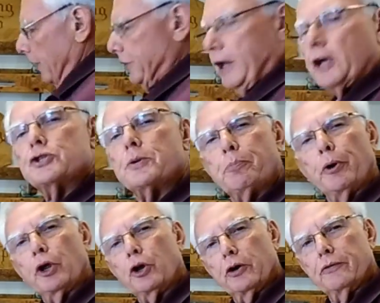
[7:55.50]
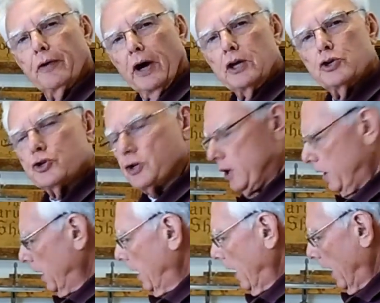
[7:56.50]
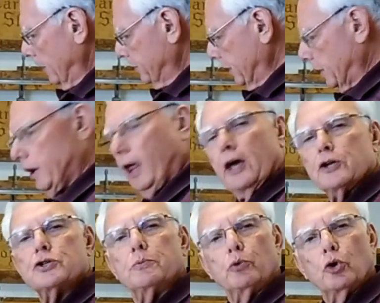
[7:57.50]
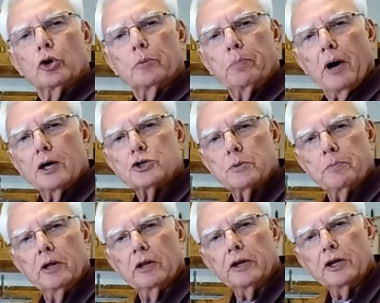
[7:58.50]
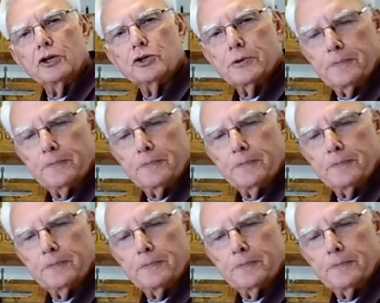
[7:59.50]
think it's a pretty good vise. I think it has some real good possibilities.